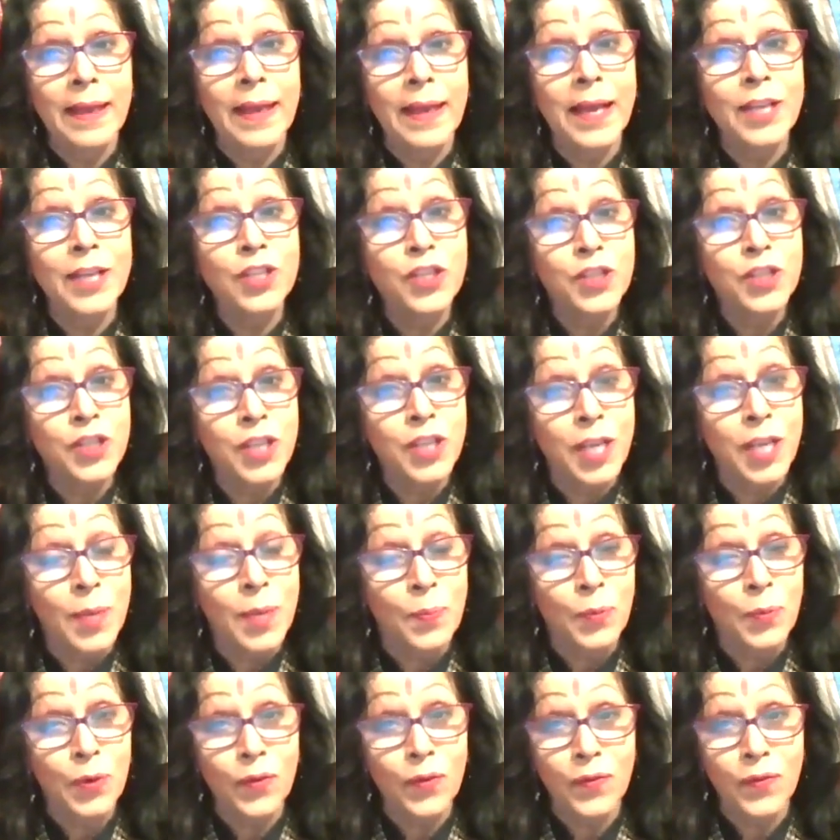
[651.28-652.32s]
And
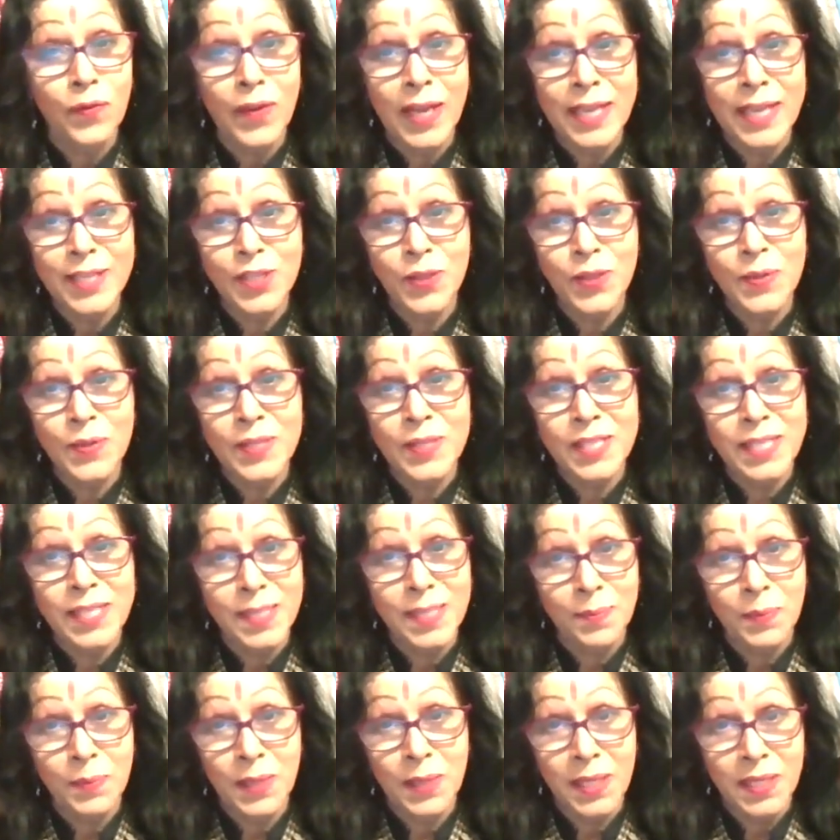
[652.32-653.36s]
she provides you
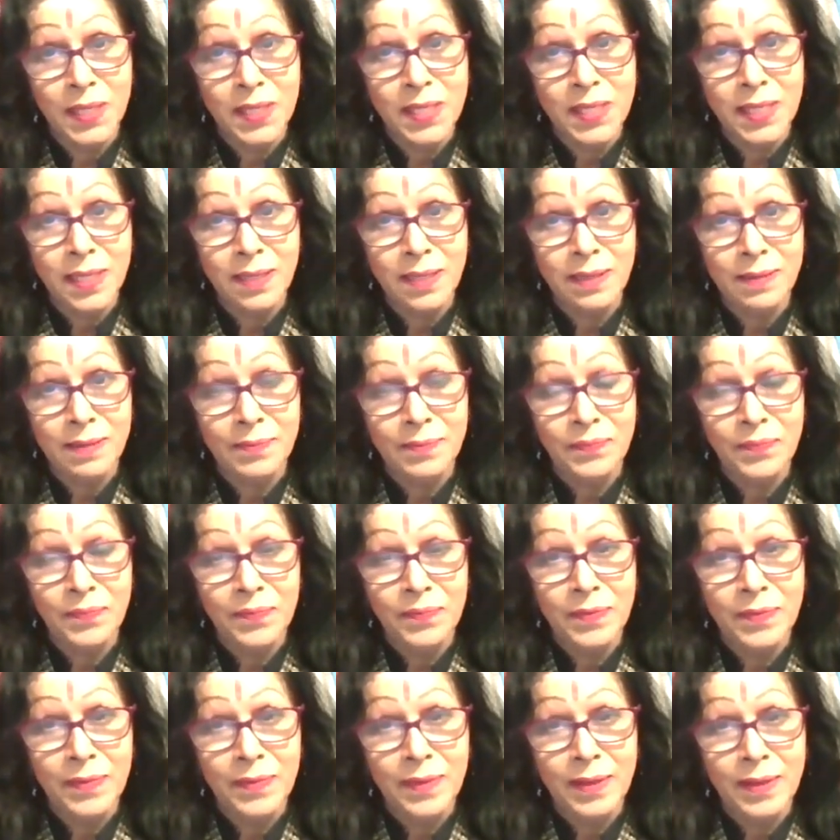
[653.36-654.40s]
stability.
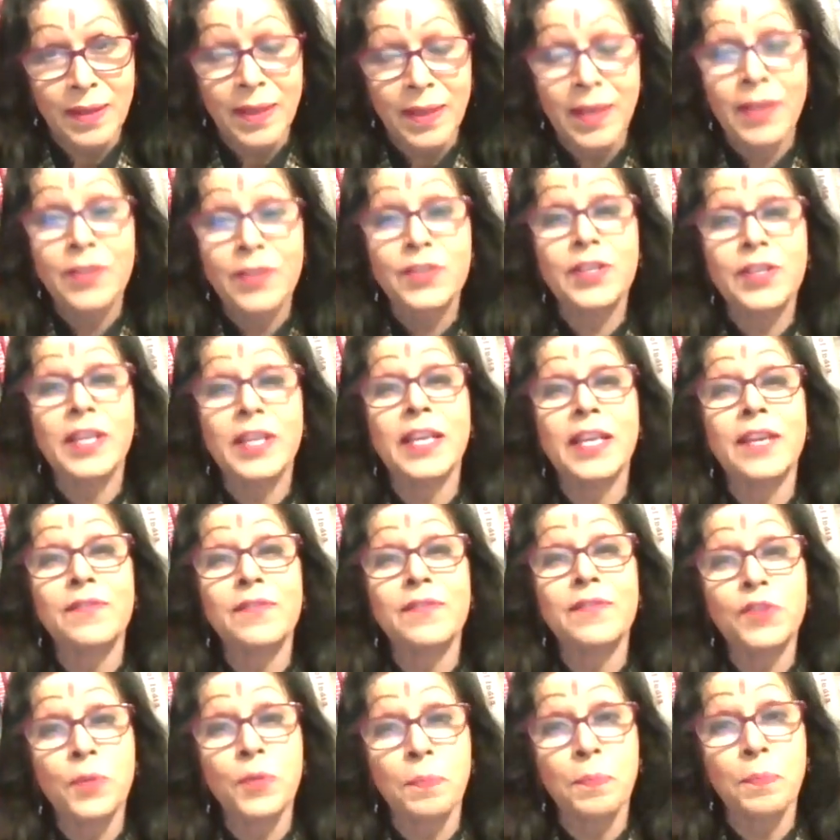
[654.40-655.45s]
She
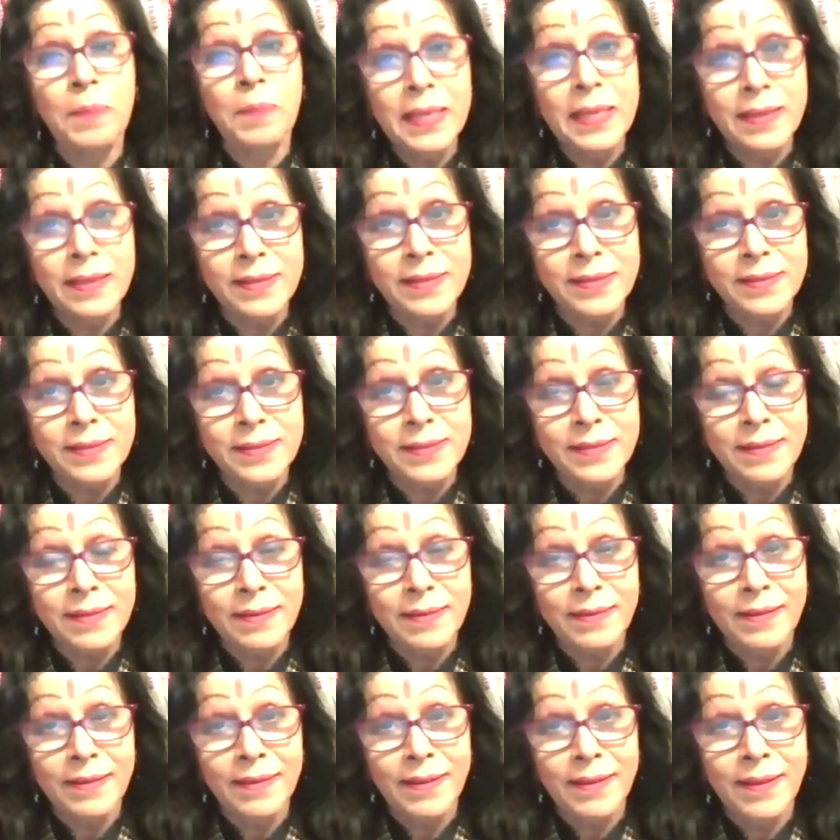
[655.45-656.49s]
gives you peace.
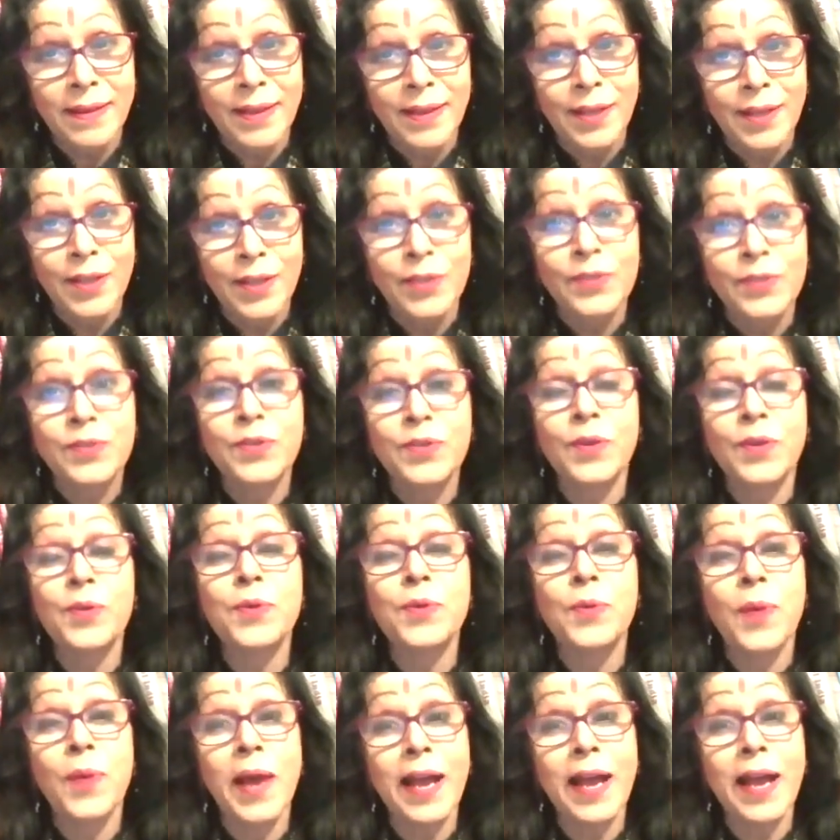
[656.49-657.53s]
So
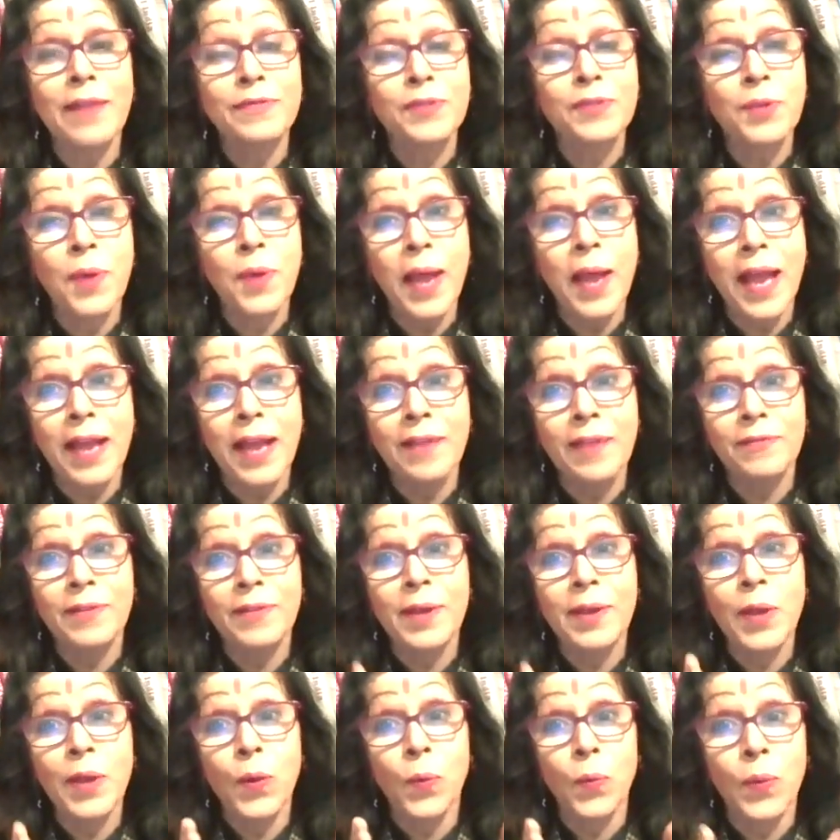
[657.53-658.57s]
you have to have
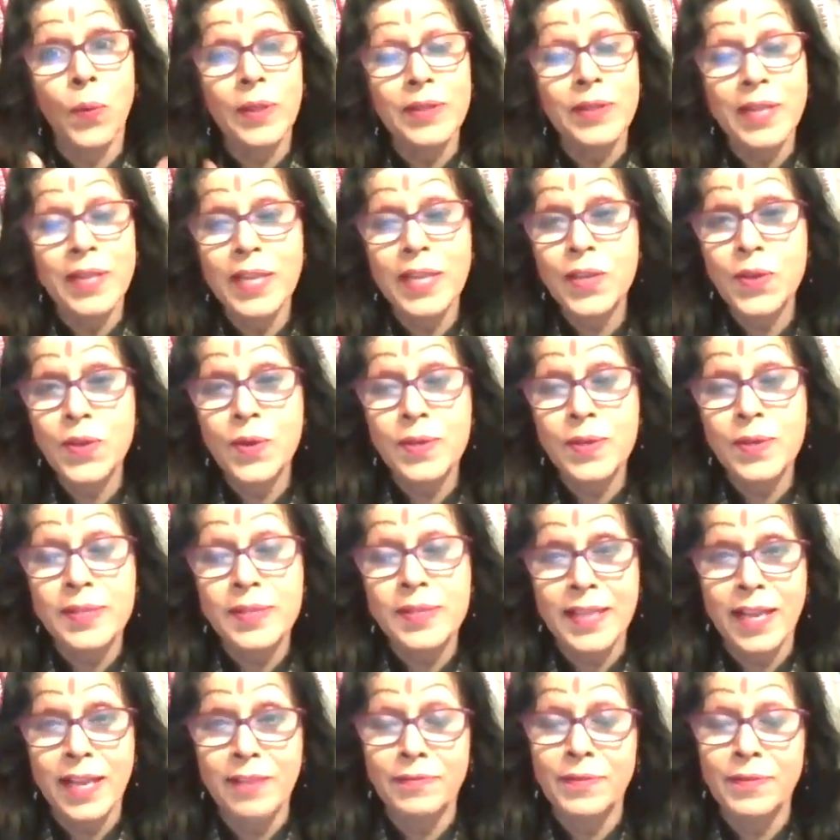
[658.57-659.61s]
within
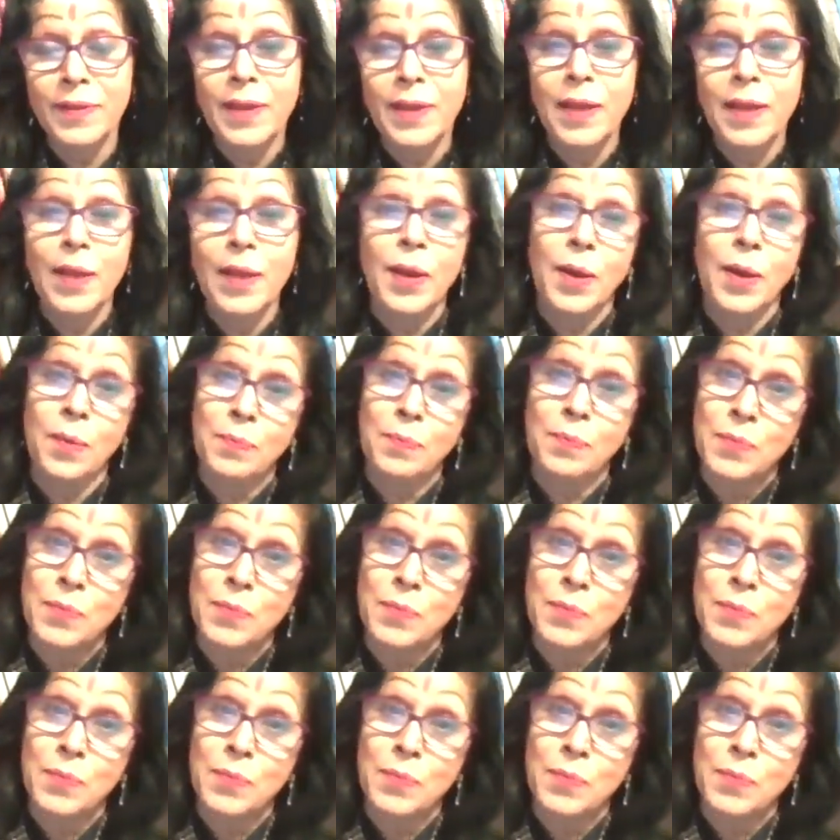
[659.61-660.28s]
yourself a